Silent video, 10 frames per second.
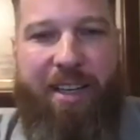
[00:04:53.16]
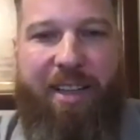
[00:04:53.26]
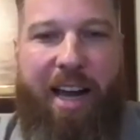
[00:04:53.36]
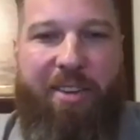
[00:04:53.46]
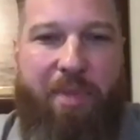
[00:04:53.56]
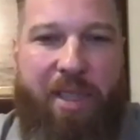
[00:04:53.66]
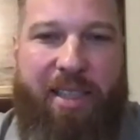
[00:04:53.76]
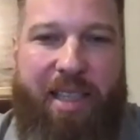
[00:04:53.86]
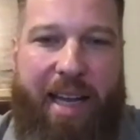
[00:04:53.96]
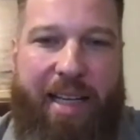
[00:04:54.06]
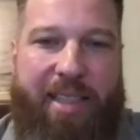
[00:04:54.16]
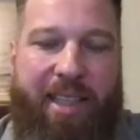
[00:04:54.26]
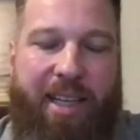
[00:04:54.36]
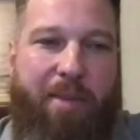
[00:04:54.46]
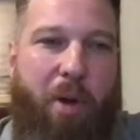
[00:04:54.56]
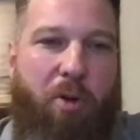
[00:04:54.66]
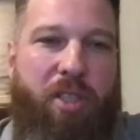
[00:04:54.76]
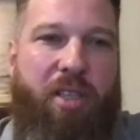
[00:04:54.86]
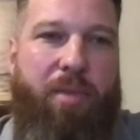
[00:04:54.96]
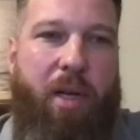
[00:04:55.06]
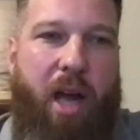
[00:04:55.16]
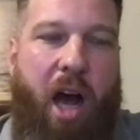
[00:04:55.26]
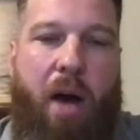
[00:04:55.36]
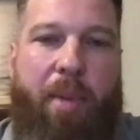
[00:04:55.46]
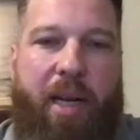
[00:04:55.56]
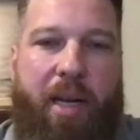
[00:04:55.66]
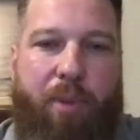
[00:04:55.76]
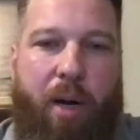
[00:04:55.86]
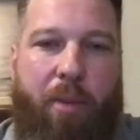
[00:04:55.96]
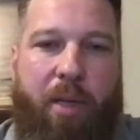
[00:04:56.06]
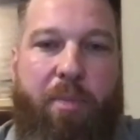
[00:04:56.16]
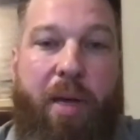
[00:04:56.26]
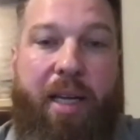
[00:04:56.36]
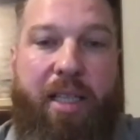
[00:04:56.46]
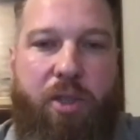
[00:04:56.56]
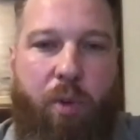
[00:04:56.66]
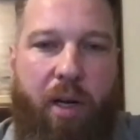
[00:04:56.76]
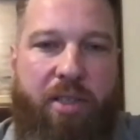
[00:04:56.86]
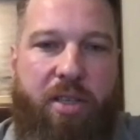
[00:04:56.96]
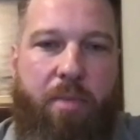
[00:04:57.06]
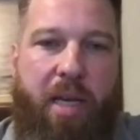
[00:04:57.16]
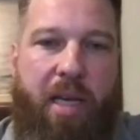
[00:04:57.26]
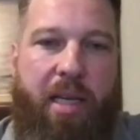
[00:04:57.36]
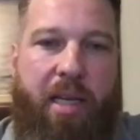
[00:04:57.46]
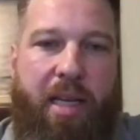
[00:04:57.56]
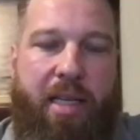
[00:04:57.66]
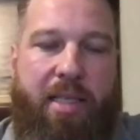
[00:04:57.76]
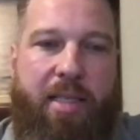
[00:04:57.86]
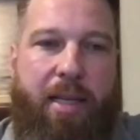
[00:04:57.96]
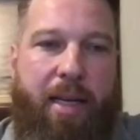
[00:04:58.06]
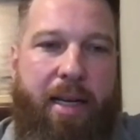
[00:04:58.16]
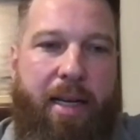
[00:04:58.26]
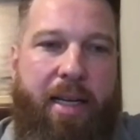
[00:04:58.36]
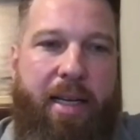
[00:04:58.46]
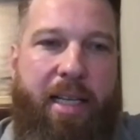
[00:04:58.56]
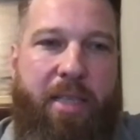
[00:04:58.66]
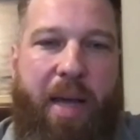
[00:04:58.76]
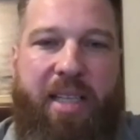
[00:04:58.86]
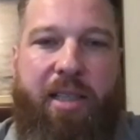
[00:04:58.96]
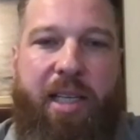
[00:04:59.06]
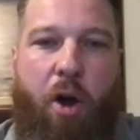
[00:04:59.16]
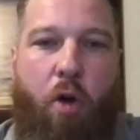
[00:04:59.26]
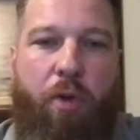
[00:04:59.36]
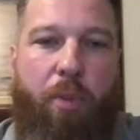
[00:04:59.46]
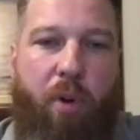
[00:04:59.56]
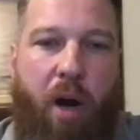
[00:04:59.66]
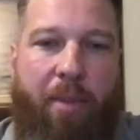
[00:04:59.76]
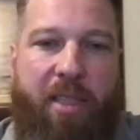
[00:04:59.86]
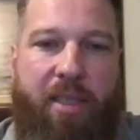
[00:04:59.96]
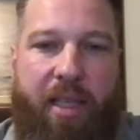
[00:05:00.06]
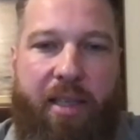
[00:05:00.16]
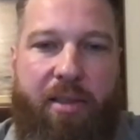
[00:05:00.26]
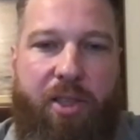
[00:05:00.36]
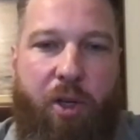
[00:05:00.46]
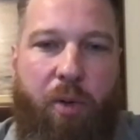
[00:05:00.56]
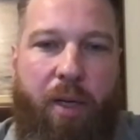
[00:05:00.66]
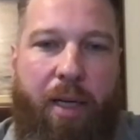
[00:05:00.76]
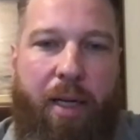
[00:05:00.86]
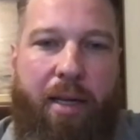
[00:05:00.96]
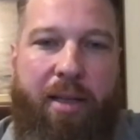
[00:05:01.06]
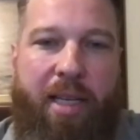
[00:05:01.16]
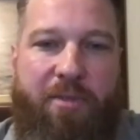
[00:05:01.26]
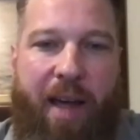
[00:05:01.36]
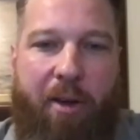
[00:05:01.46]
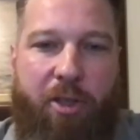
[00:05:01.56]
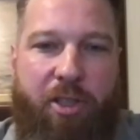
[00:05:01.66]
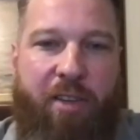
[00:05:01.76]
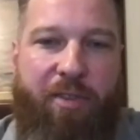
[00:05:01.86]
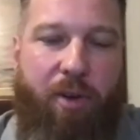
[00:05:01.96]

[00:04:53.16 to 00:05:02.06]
a lot of mistakes. The most common and probably biggest one to me is is basically over-promising. So these founders have